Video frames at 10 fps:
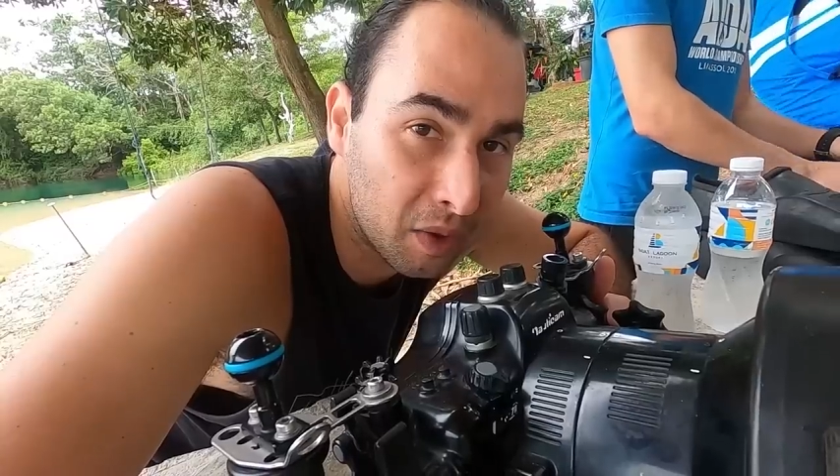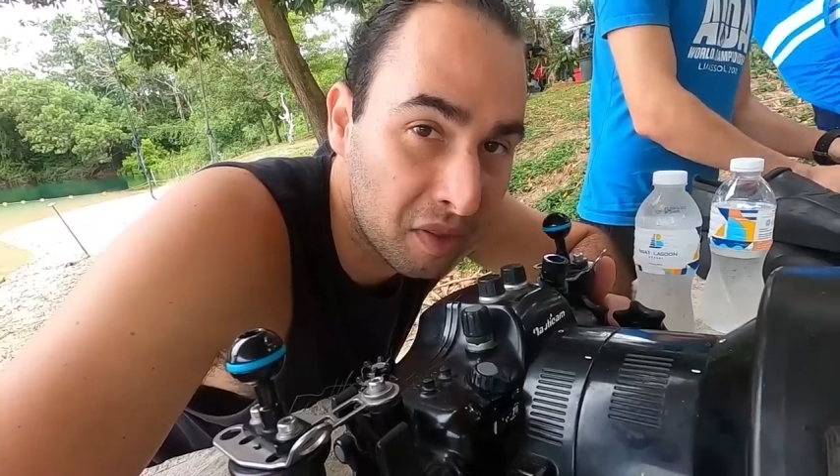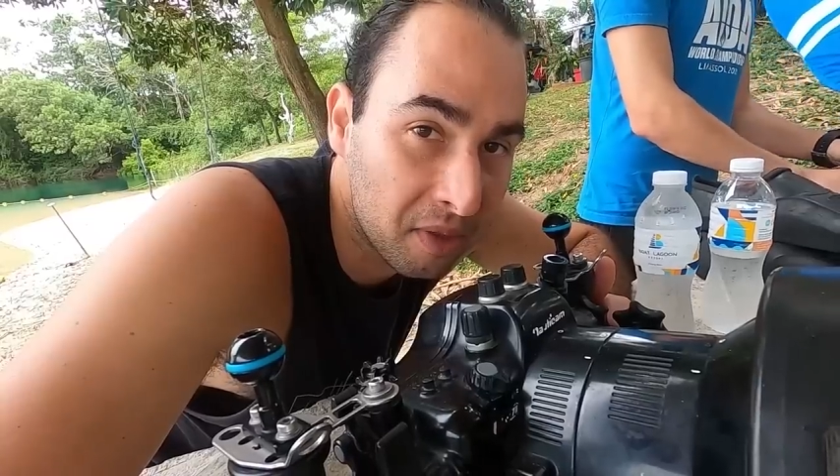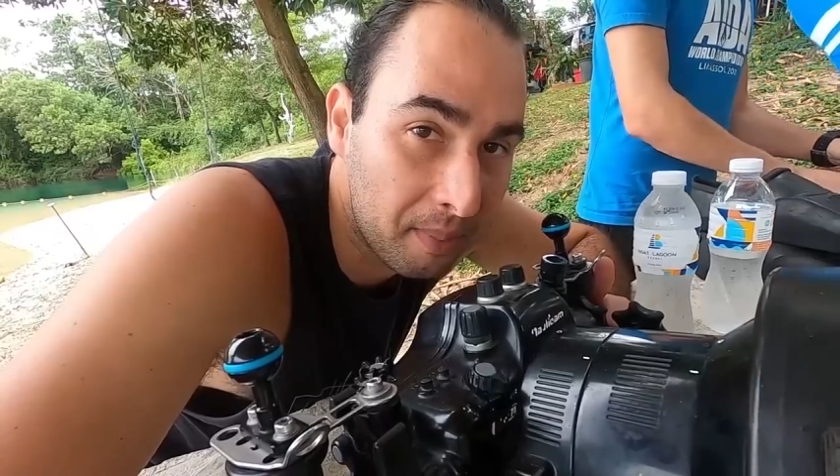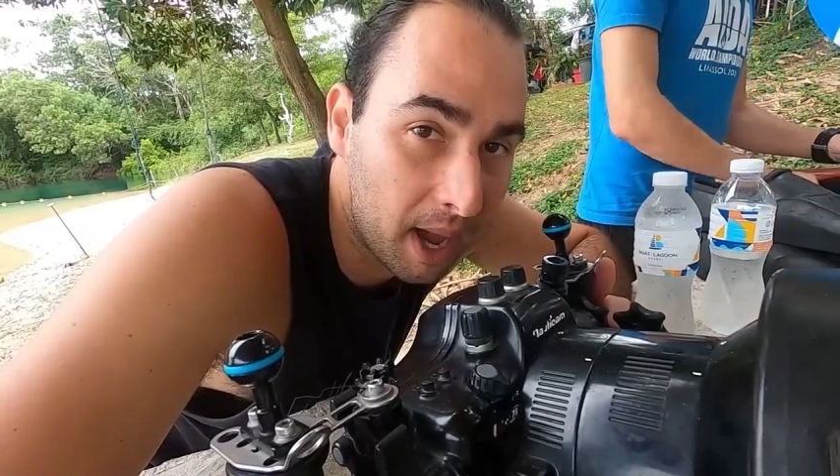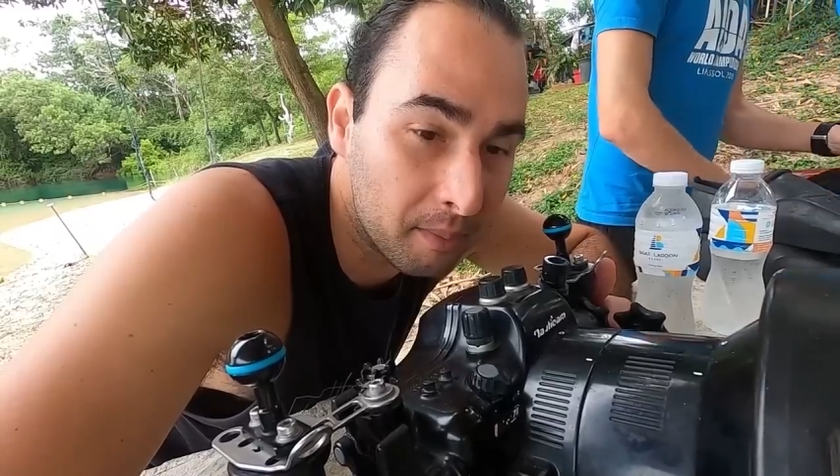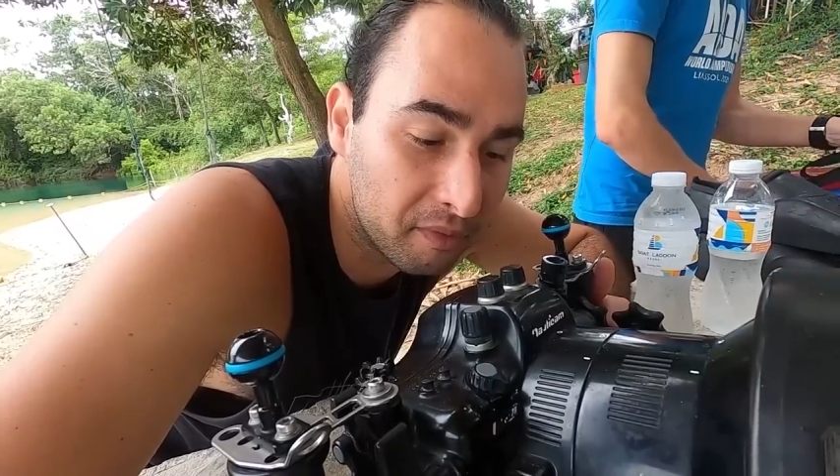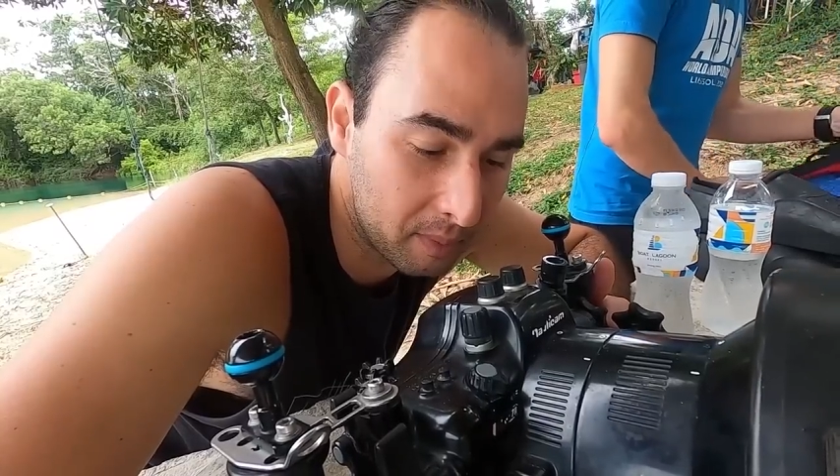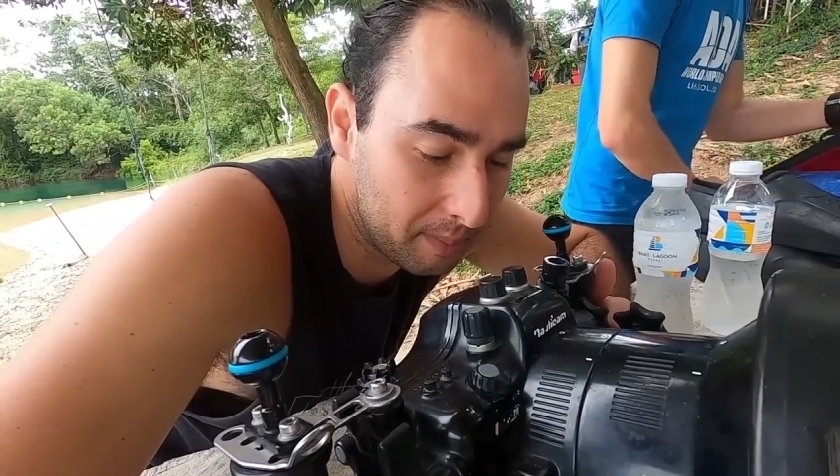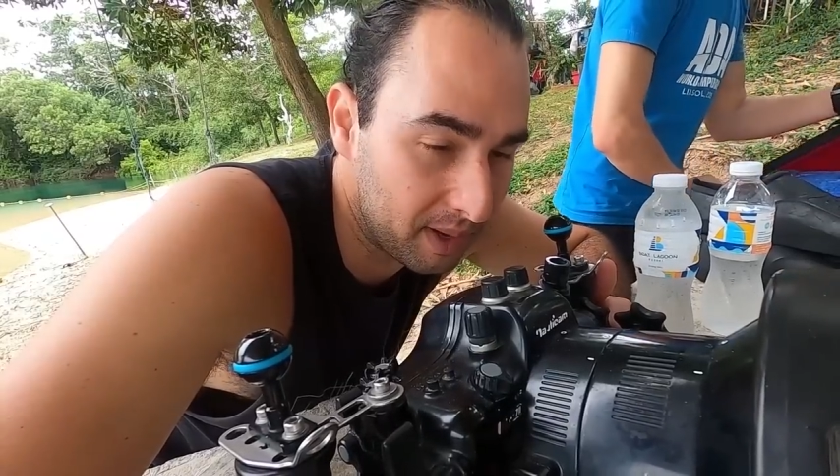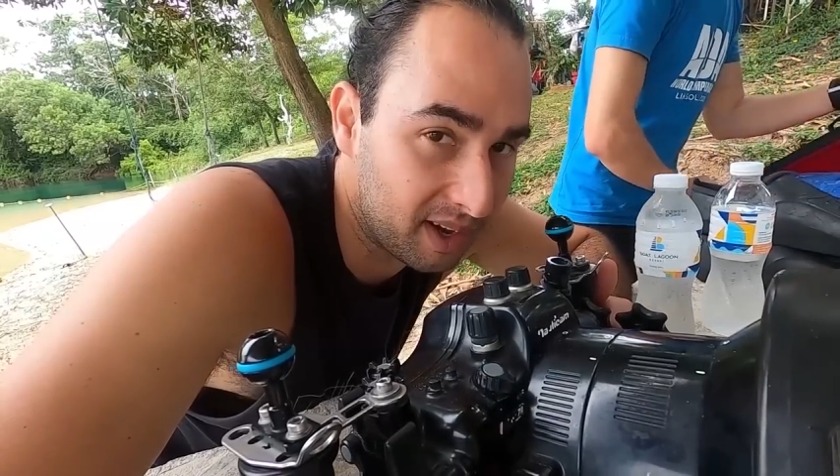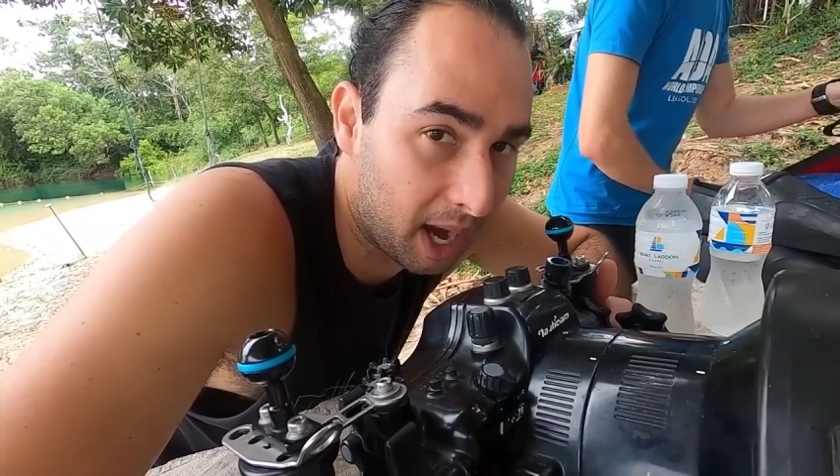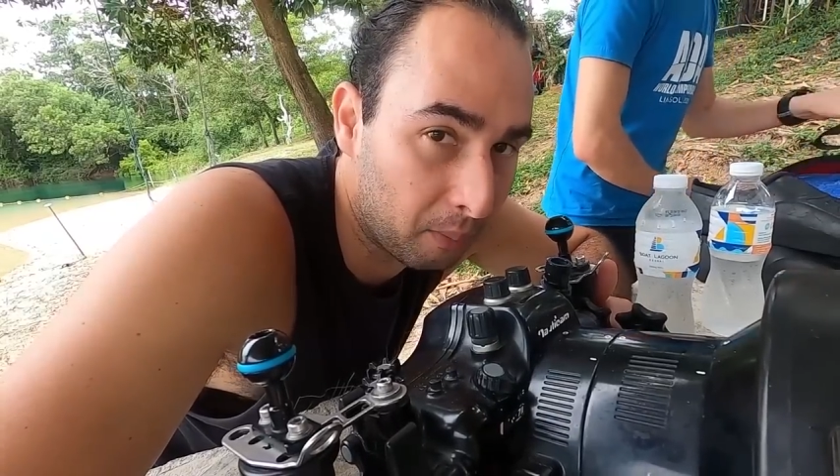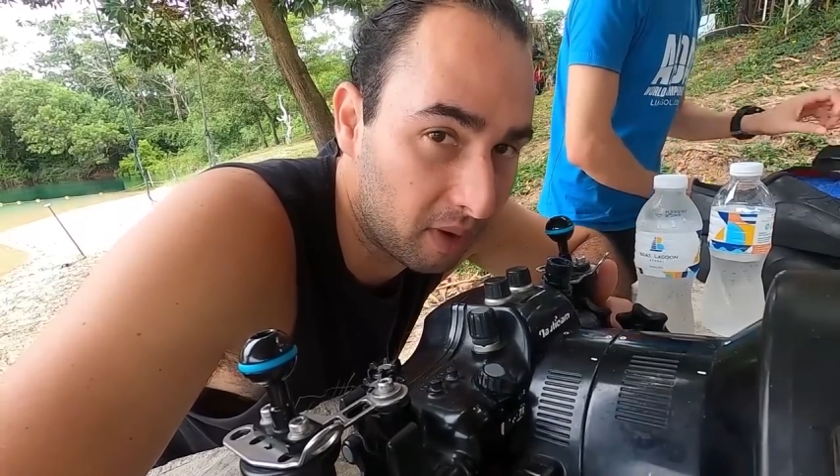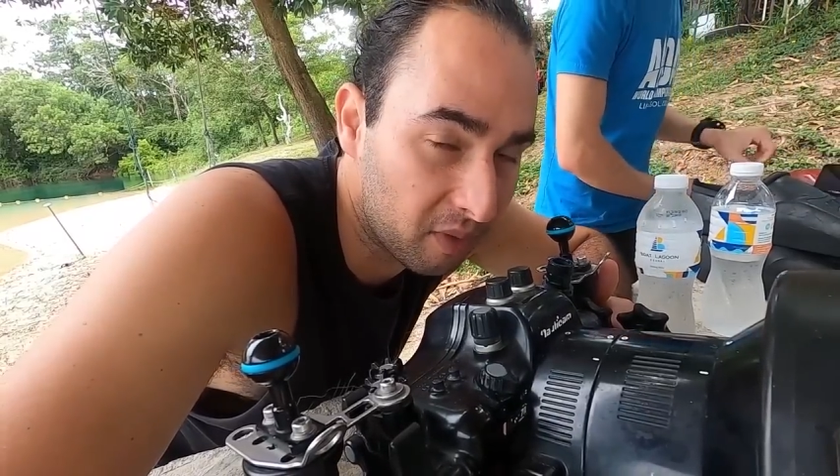lost the pump for my big
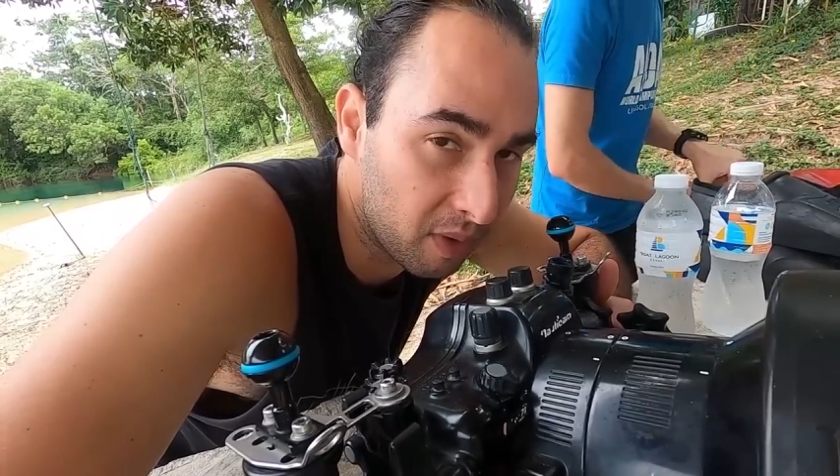camera,